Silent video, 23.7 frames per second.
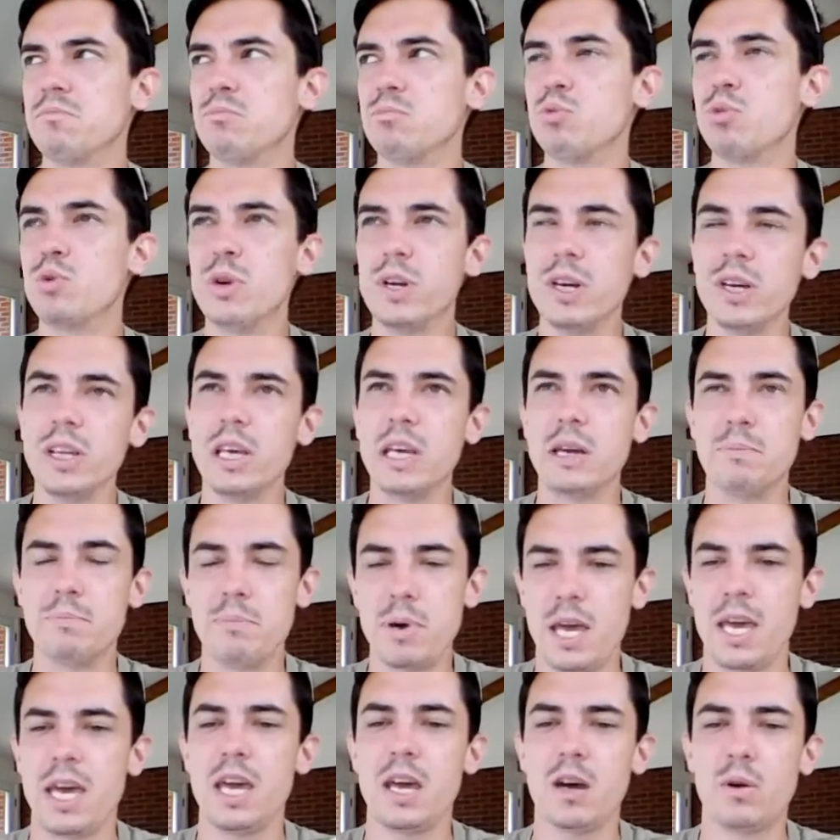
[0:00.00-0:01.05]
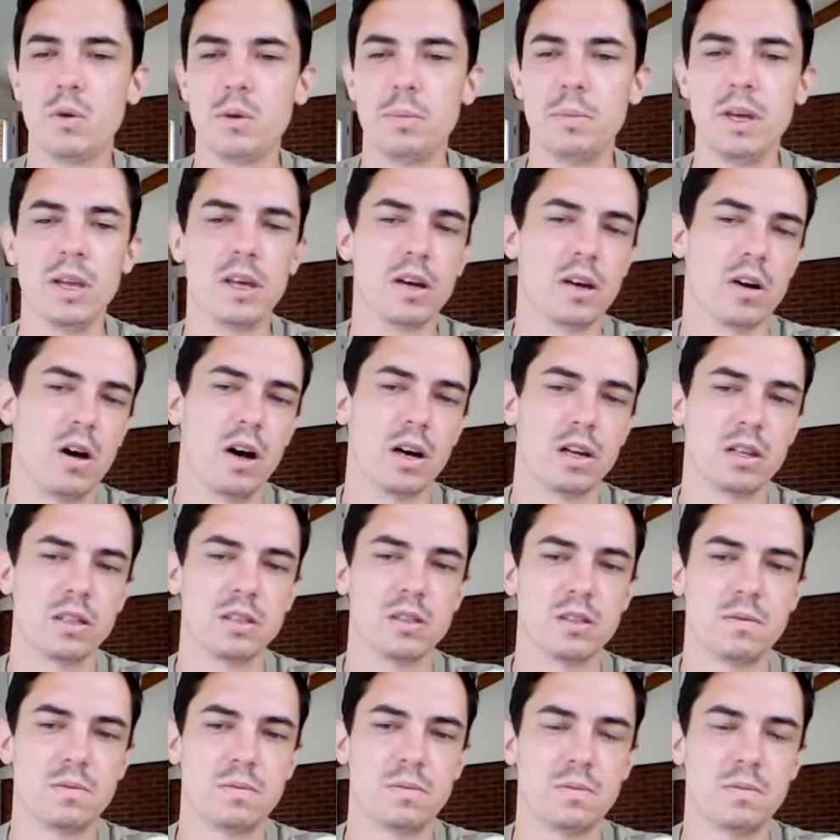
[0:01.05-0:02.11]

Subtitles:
really peak would be like August